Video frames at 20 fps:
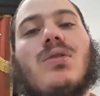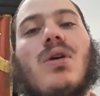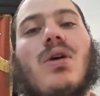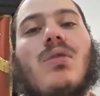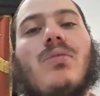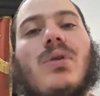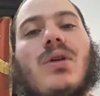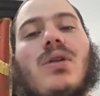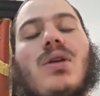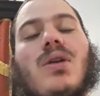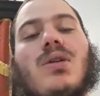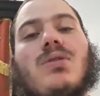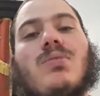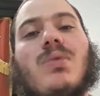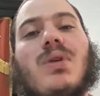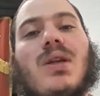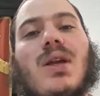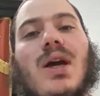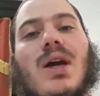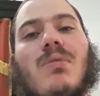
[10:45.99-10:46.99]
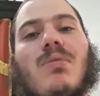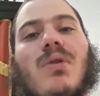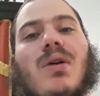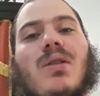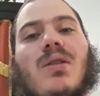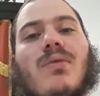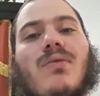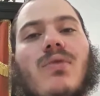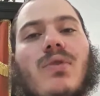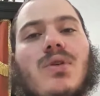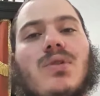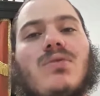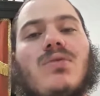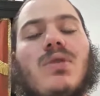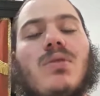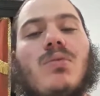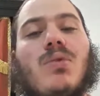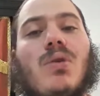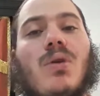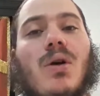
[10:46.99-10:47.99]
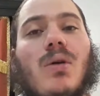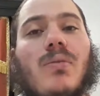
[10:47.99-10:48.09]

Amen Yesh Meiraba, and the first Vimru